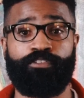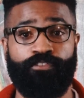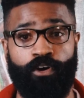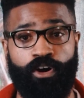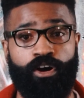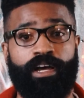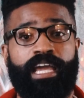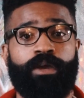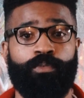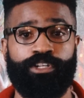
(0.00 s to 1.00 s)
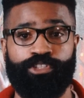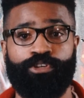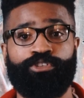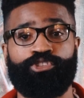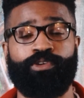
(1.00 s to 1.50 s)
fall and
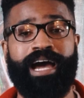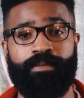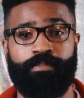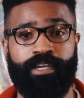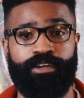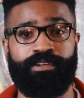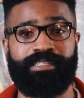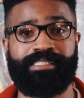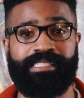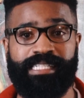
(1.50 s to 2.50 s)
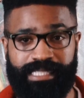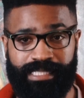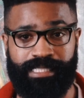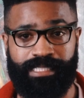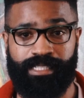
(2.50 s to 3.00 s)
winter dry beard season.
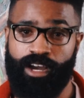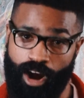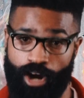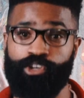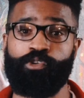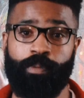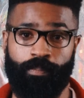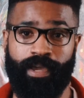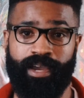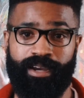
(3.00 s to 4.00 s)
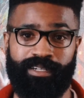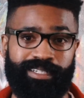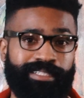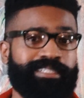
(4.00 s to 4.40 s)
Are you prepared?